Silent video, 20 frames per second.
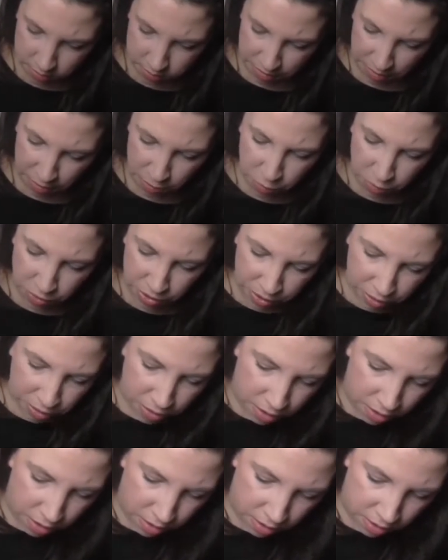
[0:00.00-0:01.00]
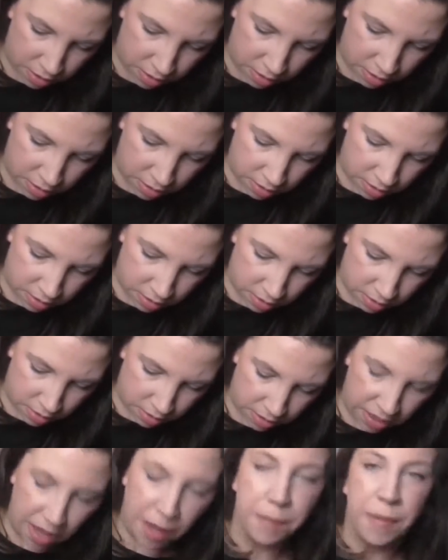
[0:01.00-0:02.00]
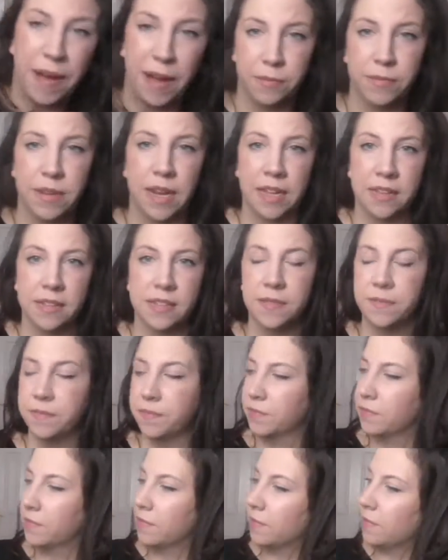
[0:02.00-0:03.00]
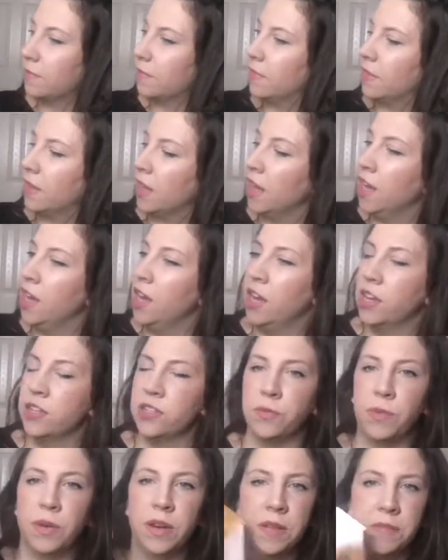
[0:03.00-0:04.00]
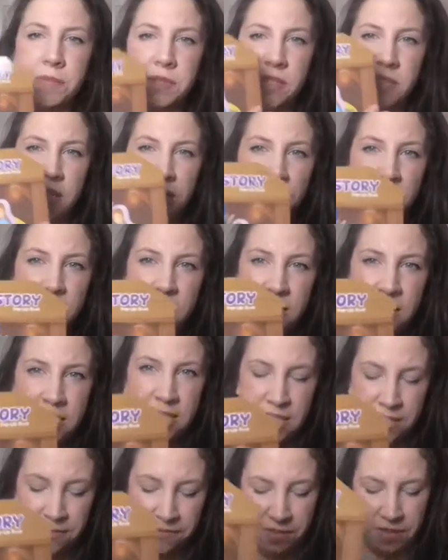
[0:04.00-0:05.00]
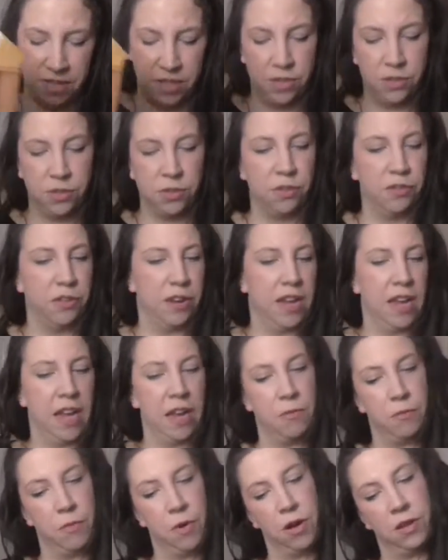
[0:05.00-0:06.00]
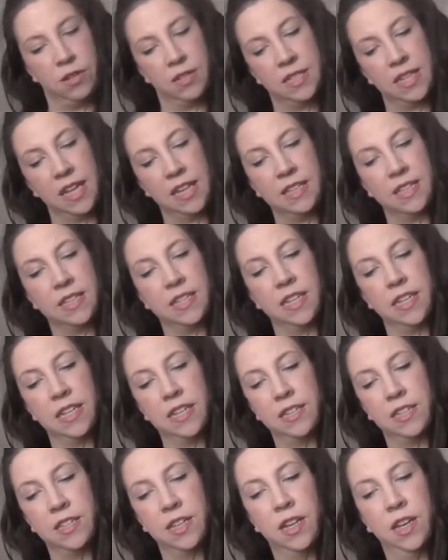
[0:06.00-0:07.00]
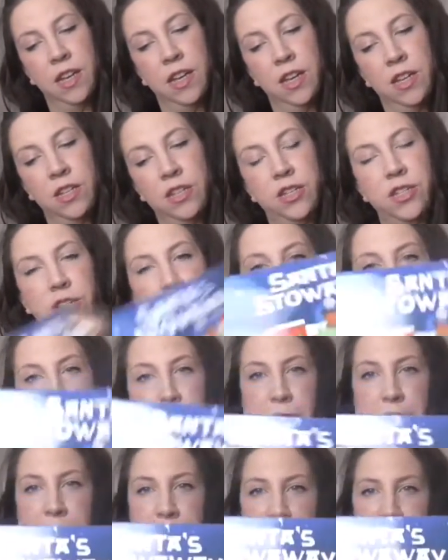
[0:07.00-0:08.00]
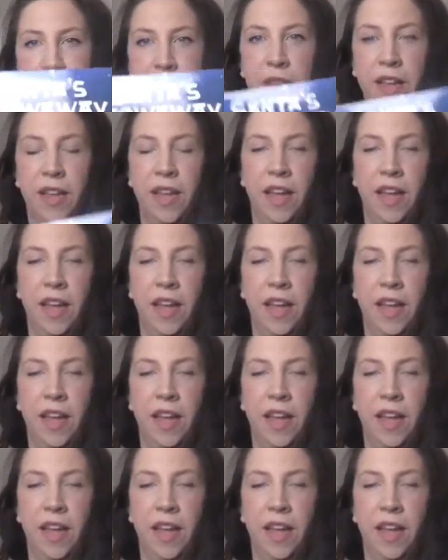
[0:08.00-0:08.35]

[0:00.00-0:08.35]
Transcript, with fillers: Poundwood. Yeah, Poundland. So one of them's in the Nativity Story and one Santa's Stowaway.